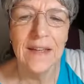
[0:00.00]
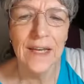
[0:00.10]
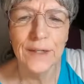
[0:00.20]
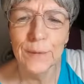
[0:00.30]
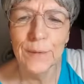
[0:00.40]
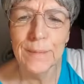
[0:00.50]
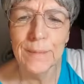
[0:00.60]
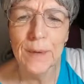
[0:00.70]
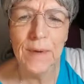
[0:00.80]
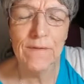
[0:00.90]
Had to reboot
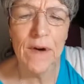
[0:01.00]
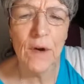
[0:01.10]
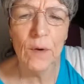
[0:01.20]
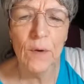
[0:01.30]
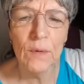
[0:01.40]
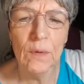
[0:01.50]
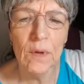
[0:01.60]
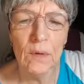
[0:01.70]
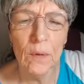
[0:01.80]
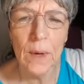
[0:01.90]
my phone. I
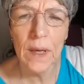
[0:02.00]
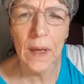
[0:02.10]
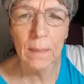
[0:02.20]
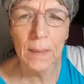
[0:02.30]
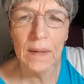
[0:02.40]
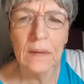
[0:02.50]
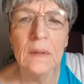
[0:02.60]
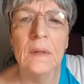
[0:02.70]
don't know what happened.